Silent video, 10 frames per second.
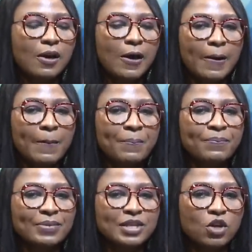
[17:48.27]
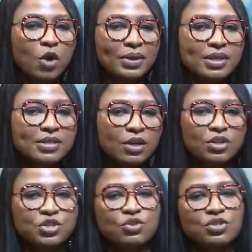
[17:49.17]
Um, that's all we can take
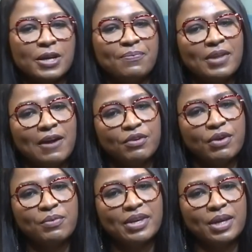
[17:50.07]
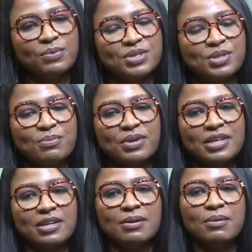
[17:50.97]
on the show today. Have a great weekend. We'll see you
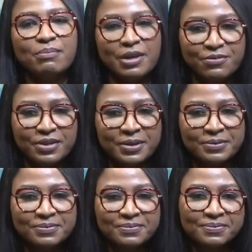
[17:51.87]
Monday. Bye for now.